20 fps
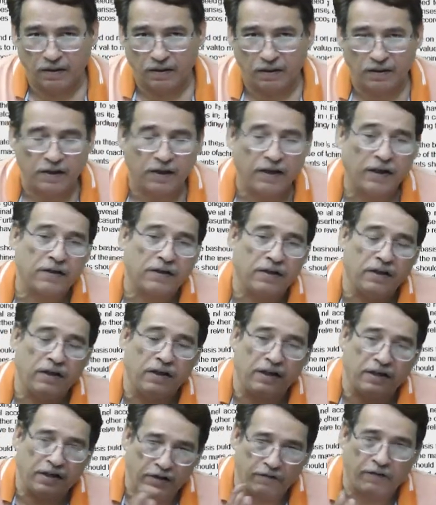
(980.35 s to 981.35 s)
correct, in
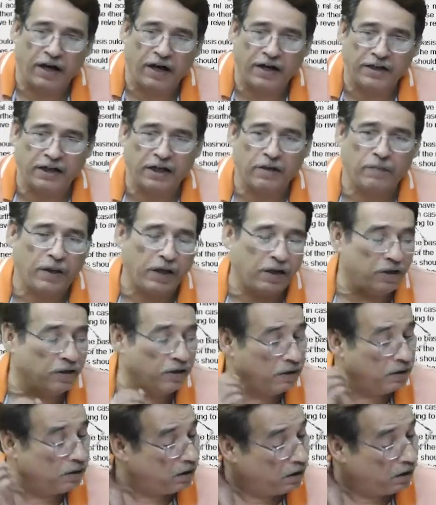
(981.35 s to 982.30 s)
a divided manner.